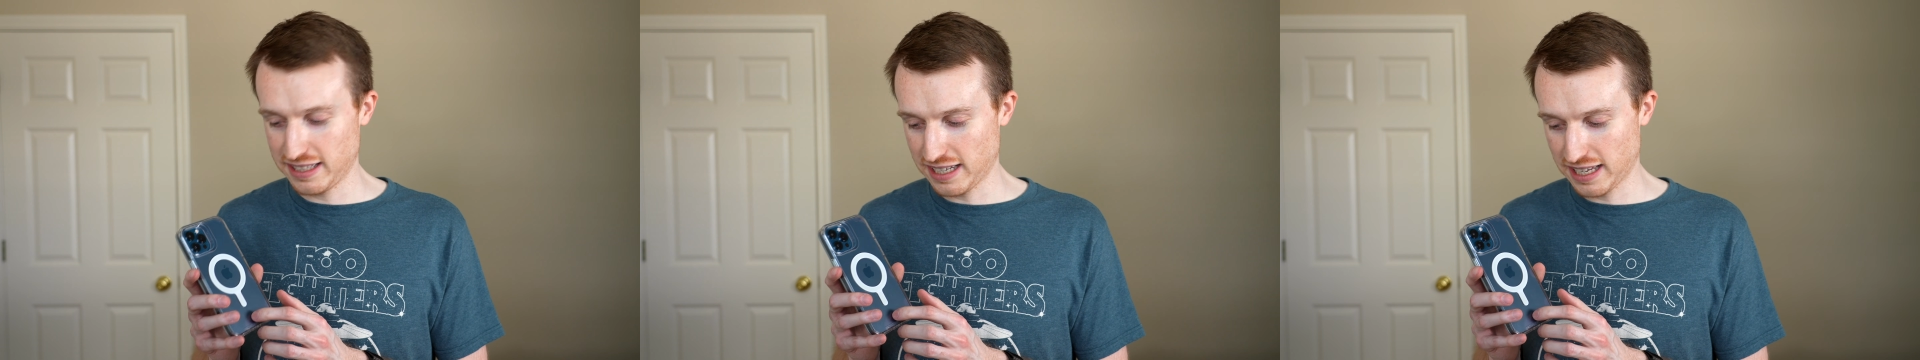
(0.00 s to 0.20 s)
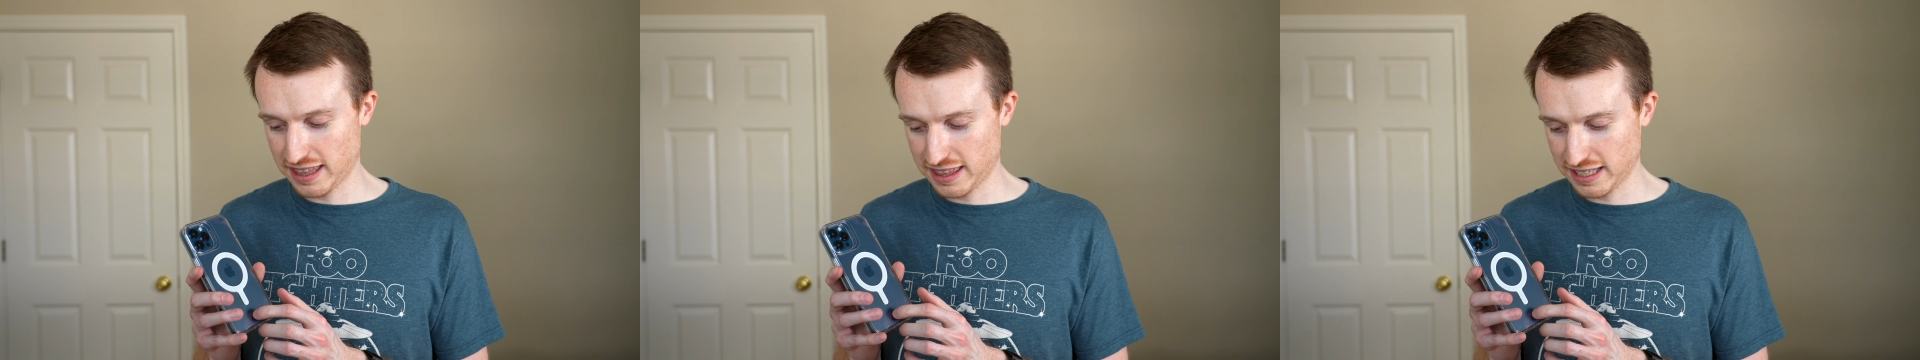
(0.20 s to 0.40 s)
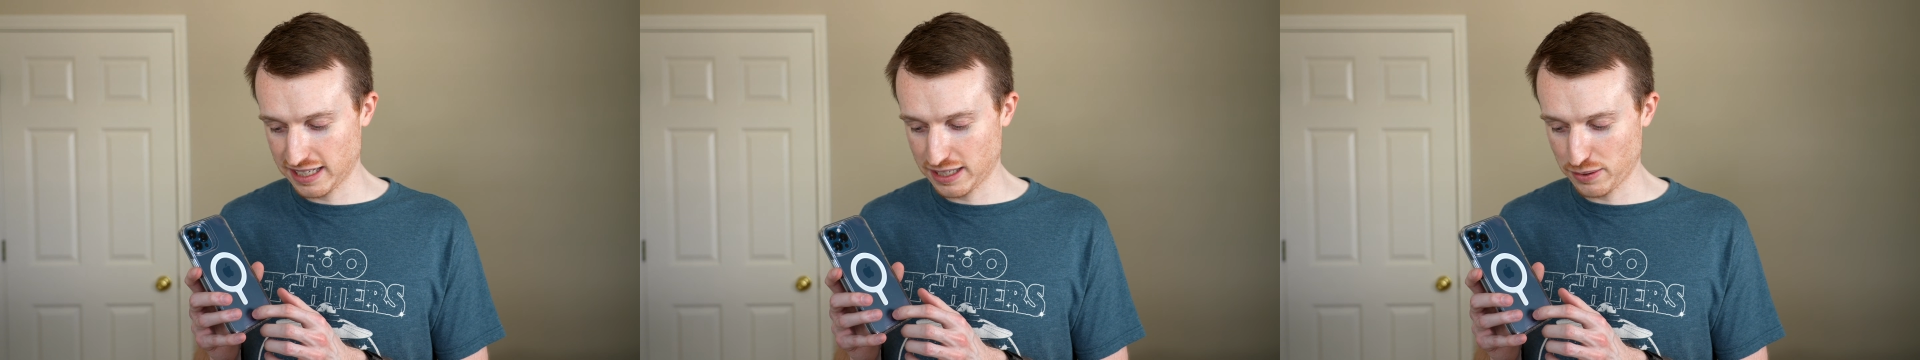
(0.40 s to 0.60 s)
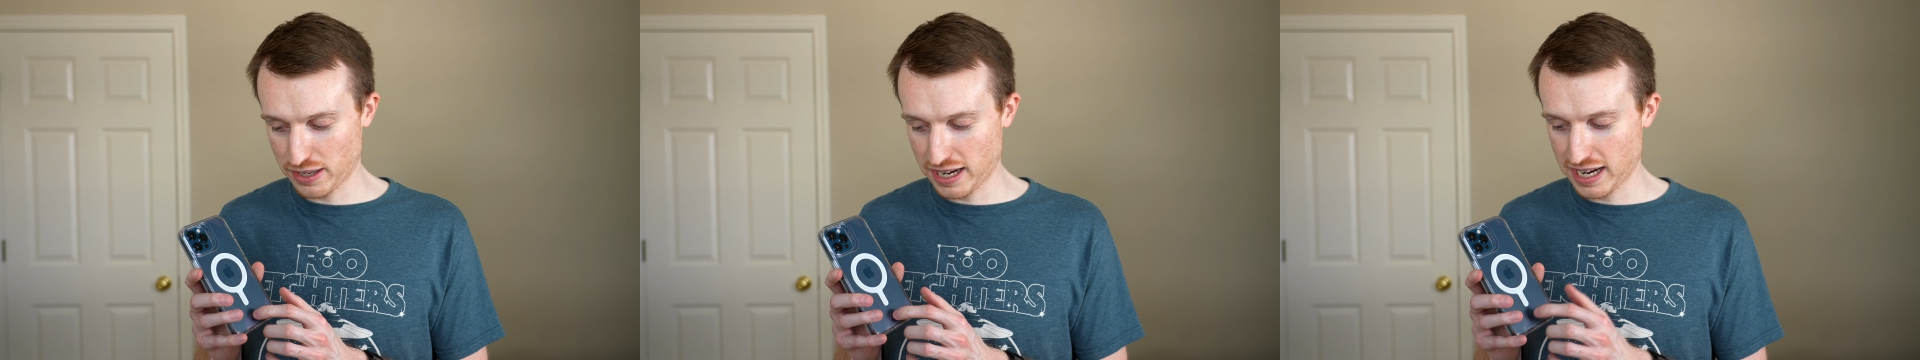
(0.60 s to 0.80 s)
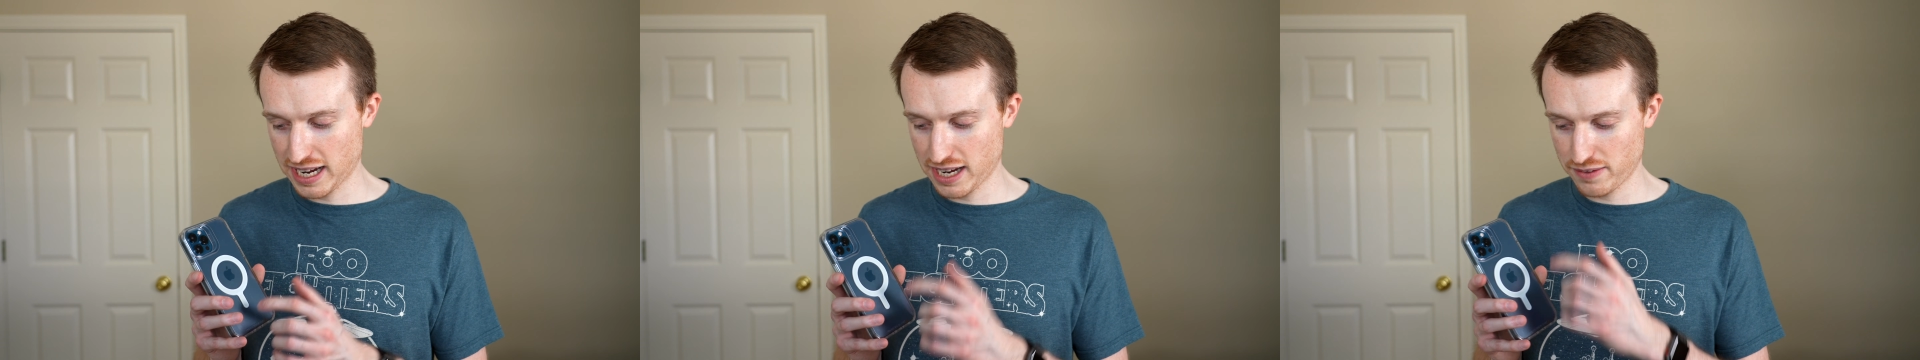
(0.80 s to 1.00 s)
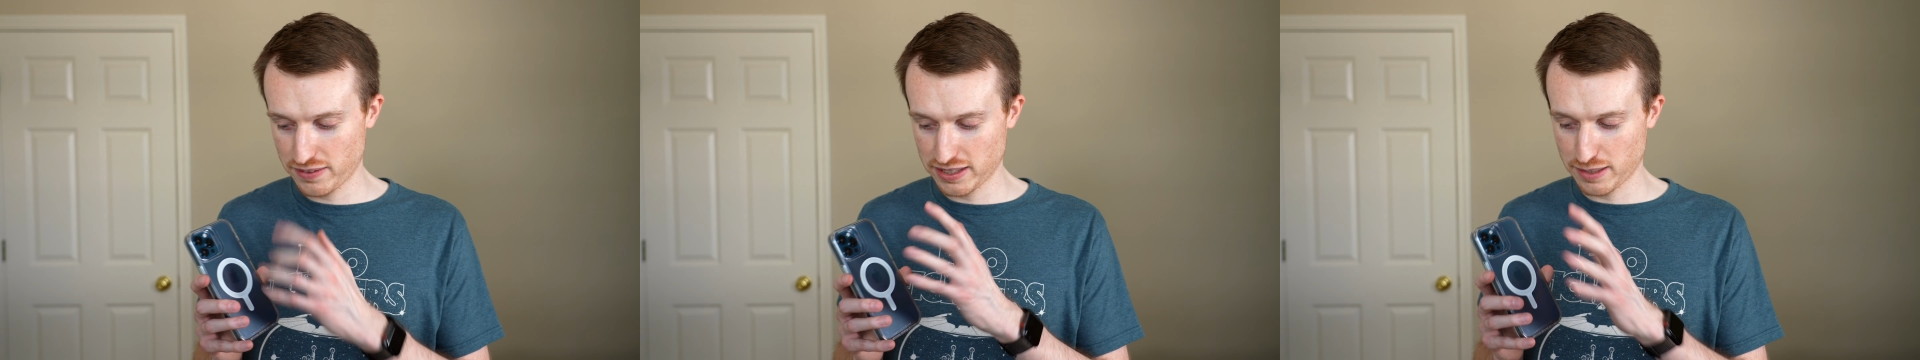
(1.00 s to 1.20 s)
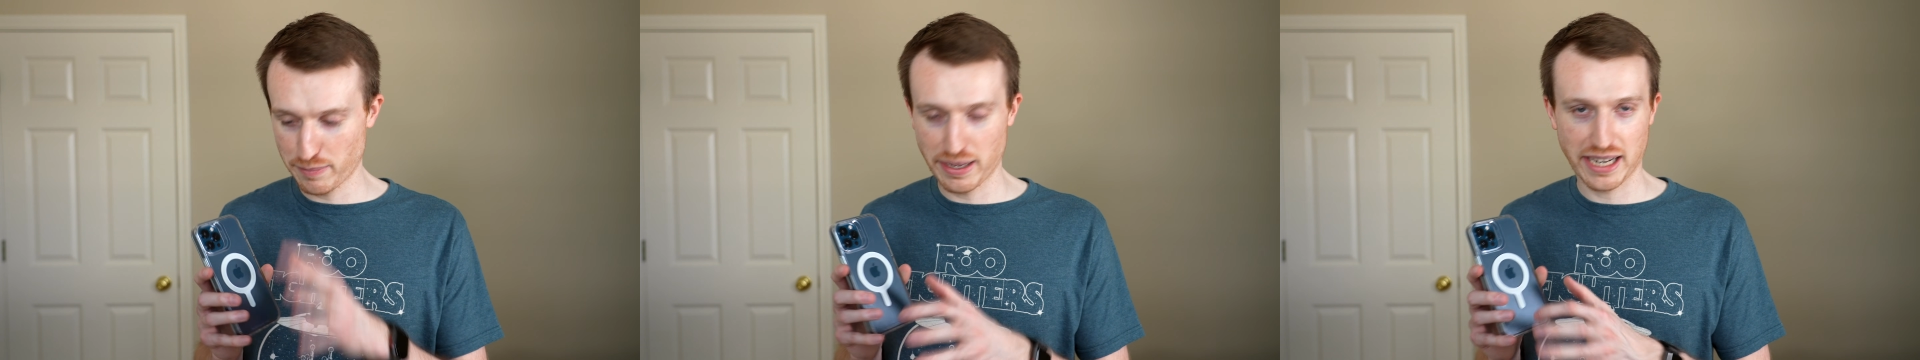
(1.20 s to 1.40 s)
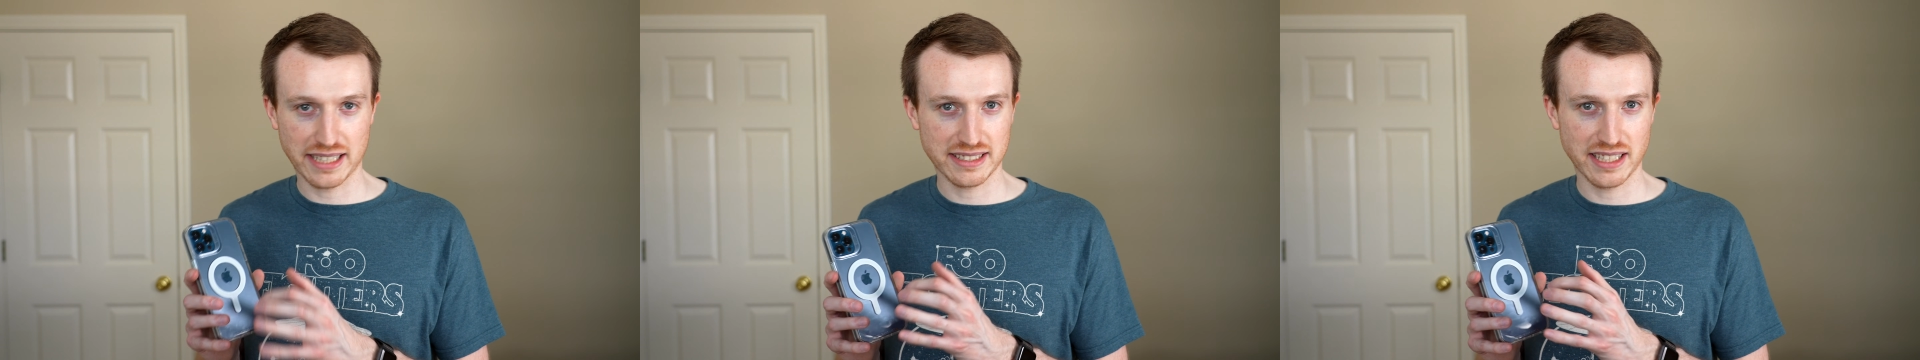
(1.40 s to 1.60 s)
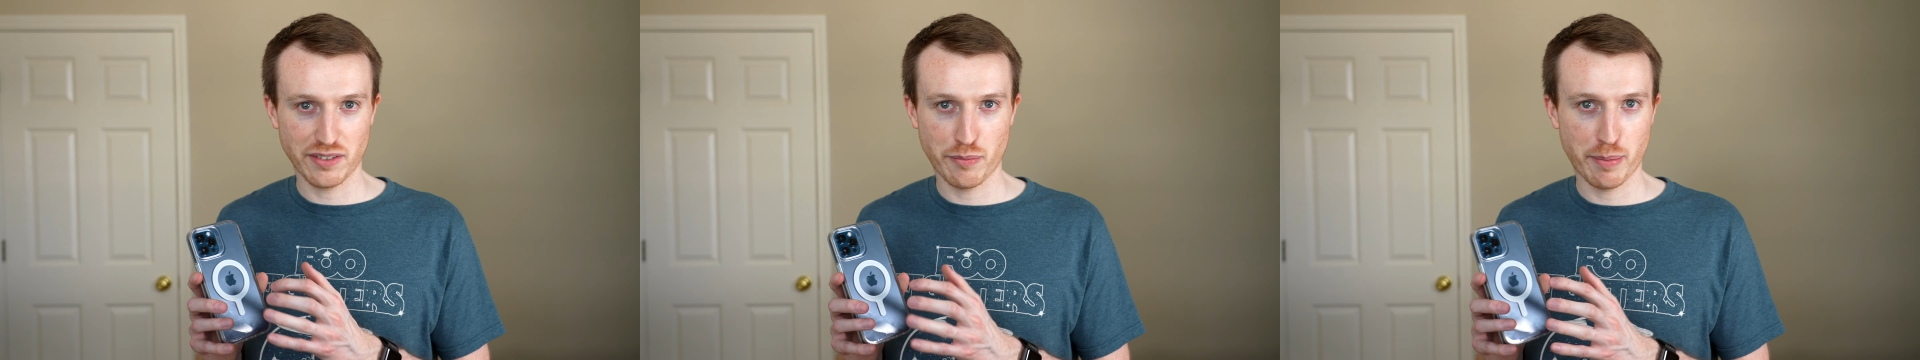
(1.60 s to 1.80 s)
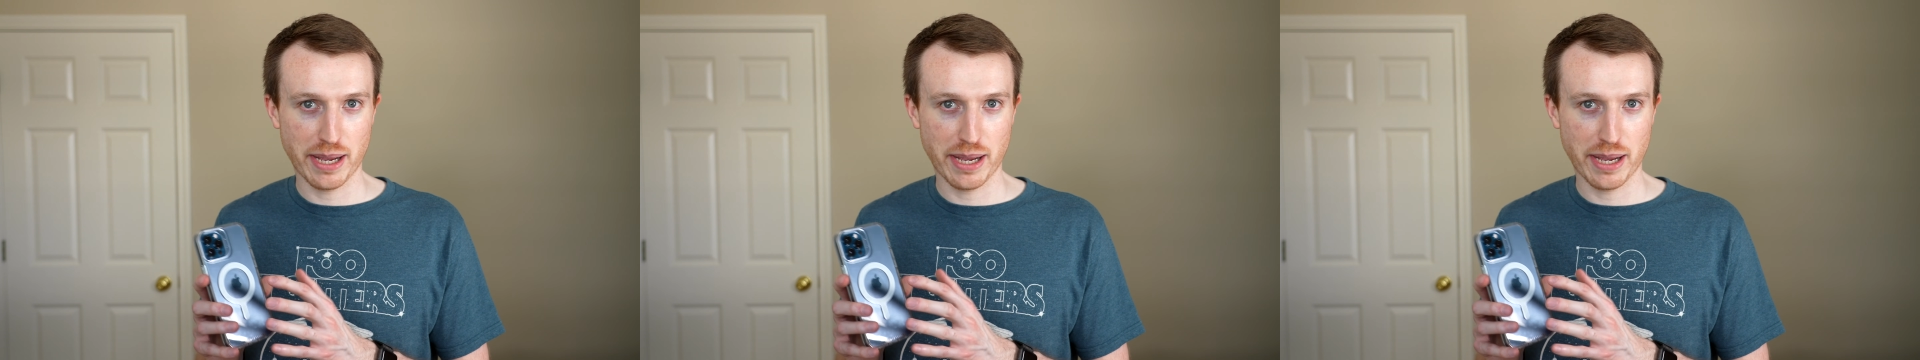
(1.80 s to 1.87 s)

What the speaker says: I think not having the MagSafe